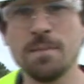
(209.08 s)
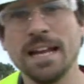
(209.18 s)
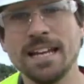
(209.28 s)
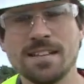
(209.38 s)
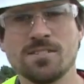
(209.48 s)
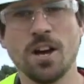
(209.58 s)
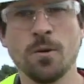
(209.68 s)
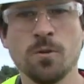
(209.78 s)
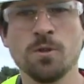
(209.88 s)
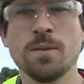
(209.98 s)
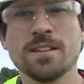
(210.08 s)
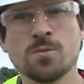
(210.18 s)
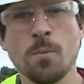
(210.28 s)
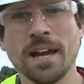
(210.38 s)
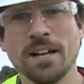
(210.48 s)
million years ago, we would have been
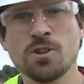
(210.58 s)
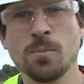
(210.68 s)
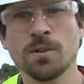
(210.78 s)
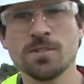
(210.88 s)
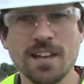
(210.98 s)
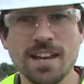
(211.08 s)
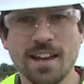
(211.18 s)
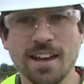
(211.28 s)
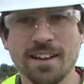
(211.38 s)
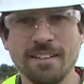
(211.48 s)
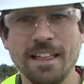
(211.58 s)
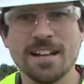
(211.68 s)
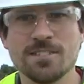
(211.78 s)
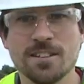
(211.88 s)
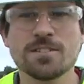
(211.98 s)
swimming in a tropical sea here.
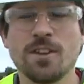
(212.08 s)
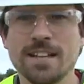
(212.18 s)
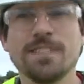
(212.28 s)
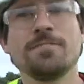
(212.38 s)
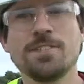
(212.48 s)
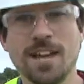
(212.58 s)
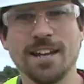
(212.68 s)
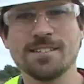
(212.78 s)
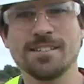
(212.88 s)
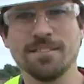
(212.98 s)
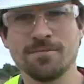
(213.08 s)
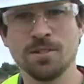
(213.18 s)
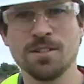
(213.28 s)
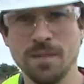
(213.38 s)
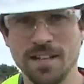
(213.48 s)
So it's quite a different change, isn't it, from
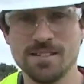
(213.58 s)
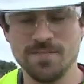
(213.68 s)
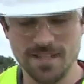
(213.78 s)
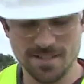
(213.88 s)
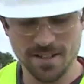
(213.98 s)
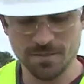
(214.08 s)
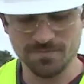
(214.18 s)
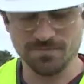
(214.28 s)
all those millions of years ago?